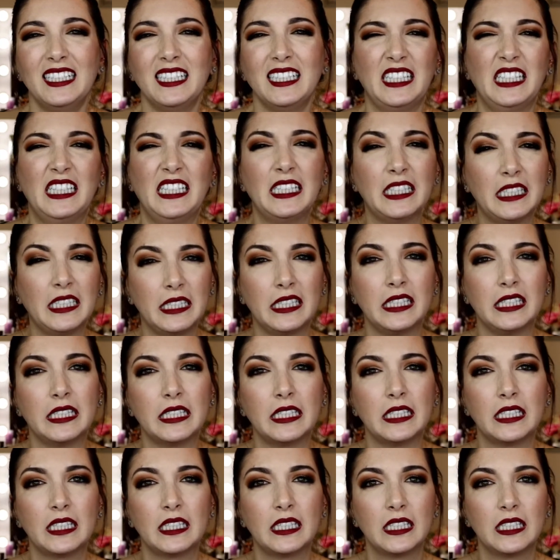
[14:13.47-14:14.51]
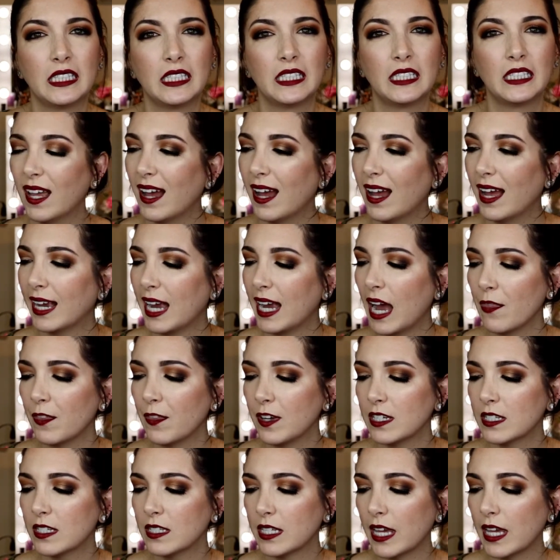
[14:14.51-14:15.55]
I got
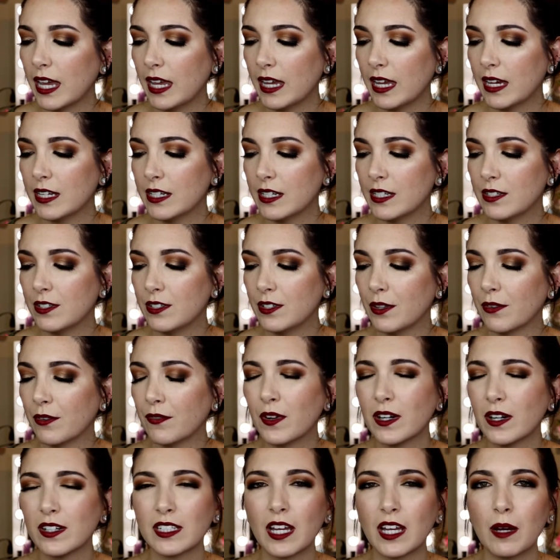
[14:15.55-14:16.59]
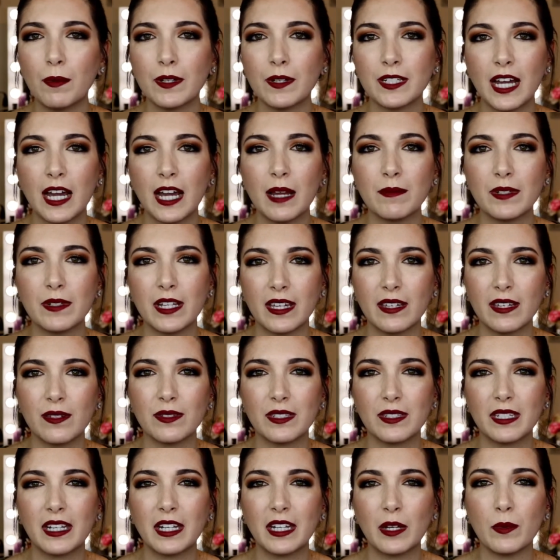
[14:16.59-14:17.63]
this, and the first couple times I used
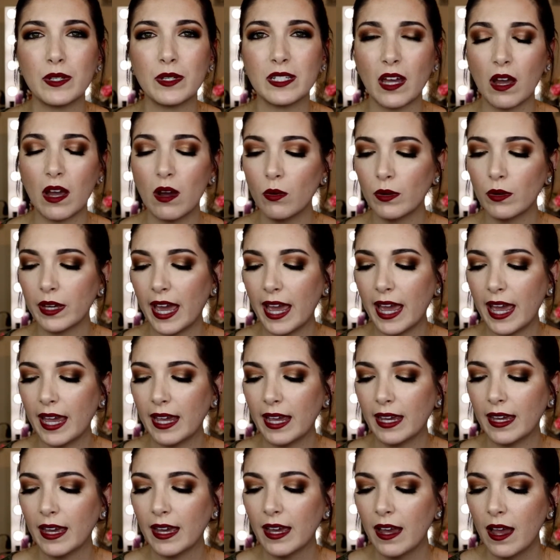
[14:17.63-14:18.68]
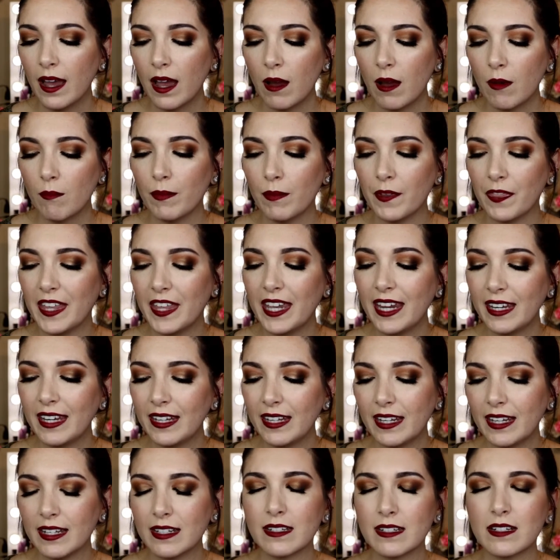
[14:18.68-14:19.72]
it, it was okay, but then
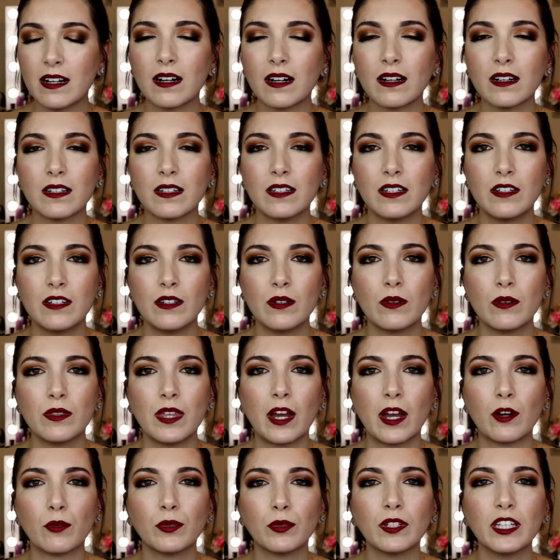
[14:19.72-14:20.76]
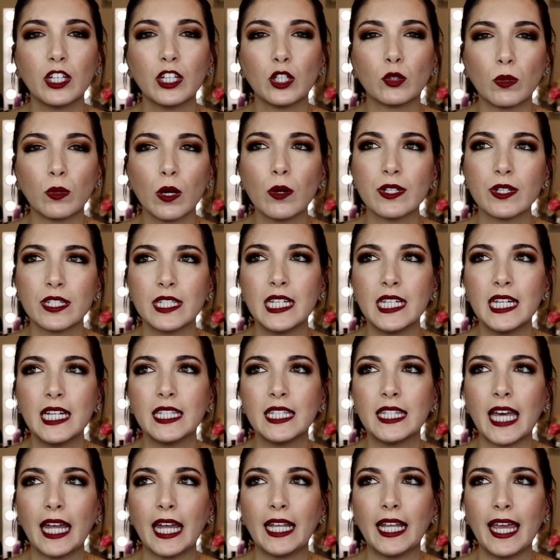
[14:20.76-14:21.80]
it started to do that really gross thing
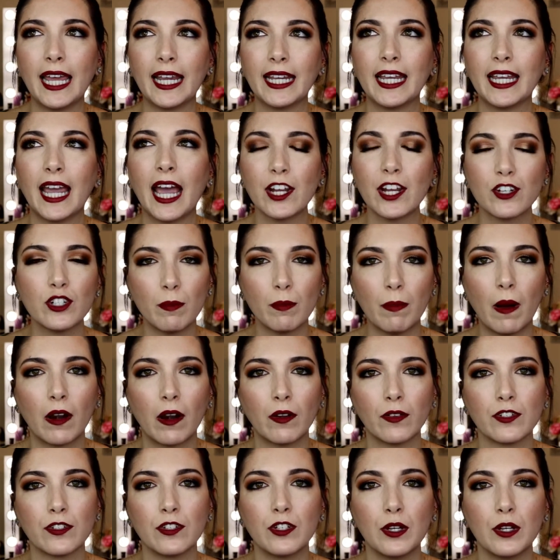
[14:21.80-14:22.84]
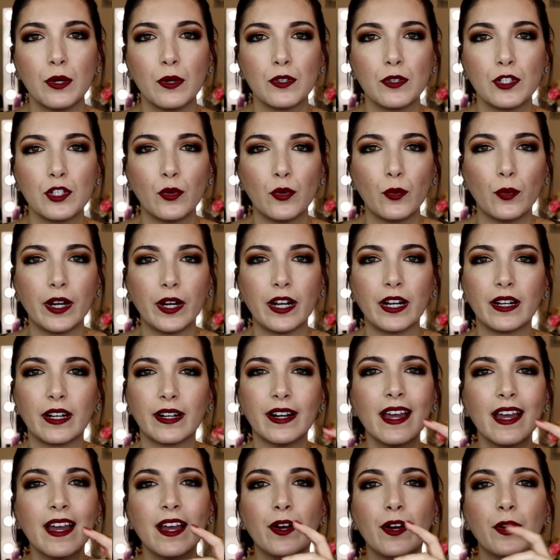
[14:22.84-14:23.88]
that like ketchup bottles do, to where
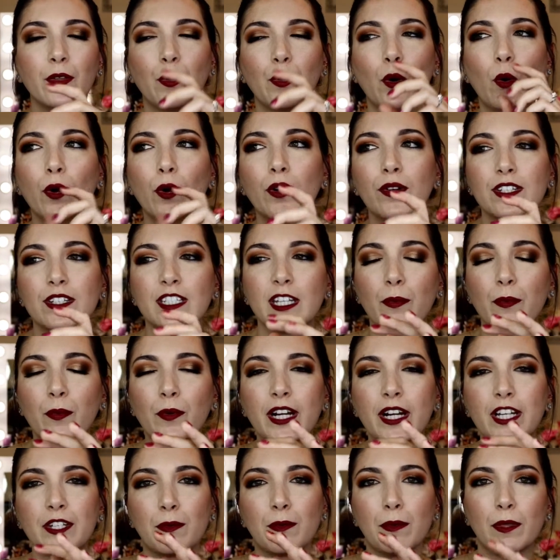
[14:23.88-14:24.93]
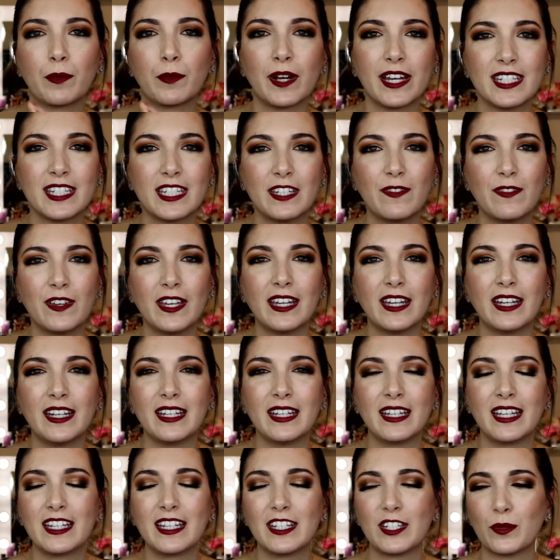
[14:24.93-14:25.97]
the oil separates from the rest of it and it
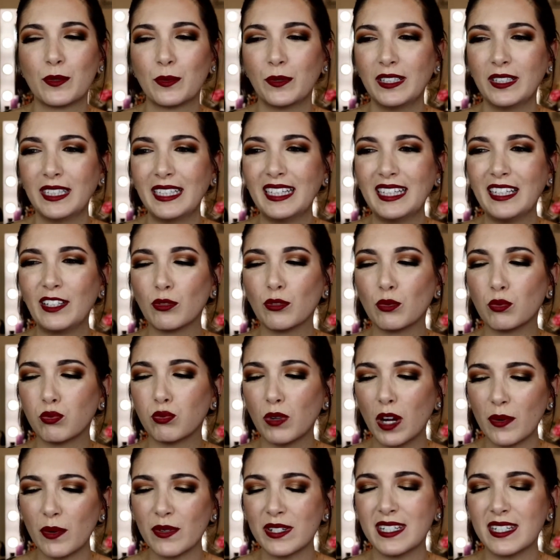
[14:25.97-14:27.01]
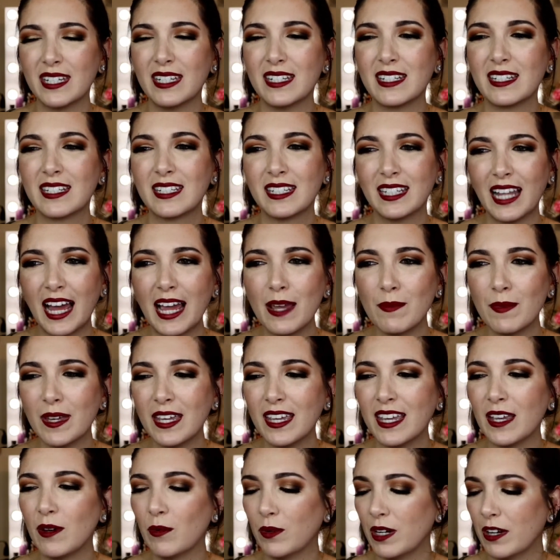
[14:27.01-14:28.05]
gets really gross and slimy,
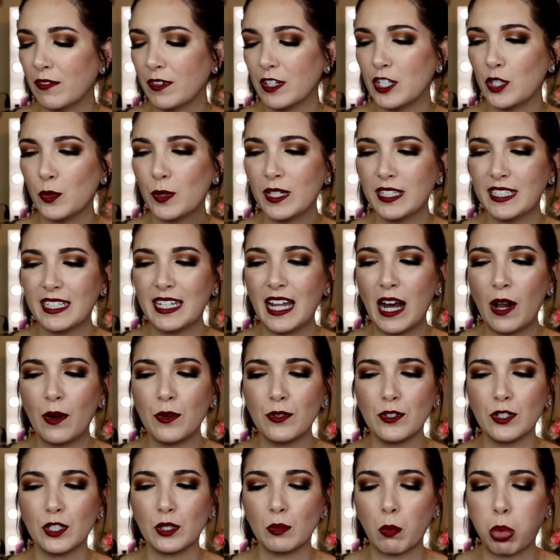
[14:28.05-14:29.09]
and whenever you squeeze it out,